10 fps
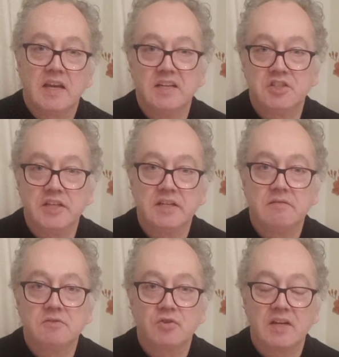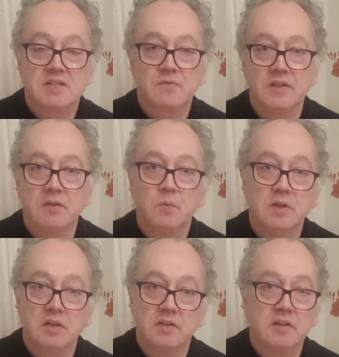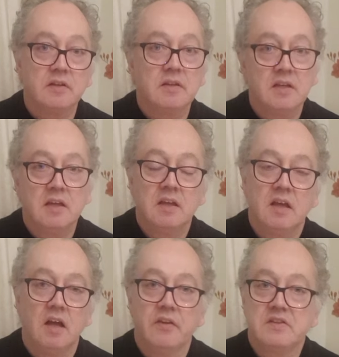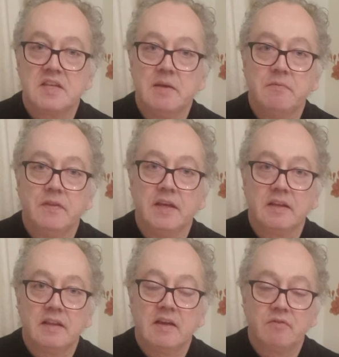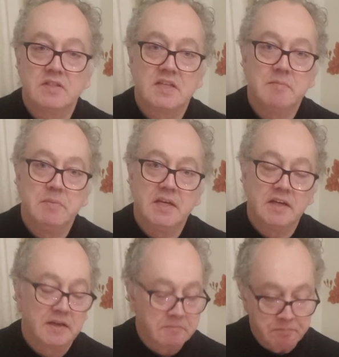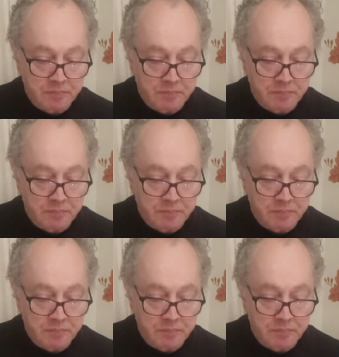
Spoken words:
Energy transfer, work done are the same thing, they have the same meaning.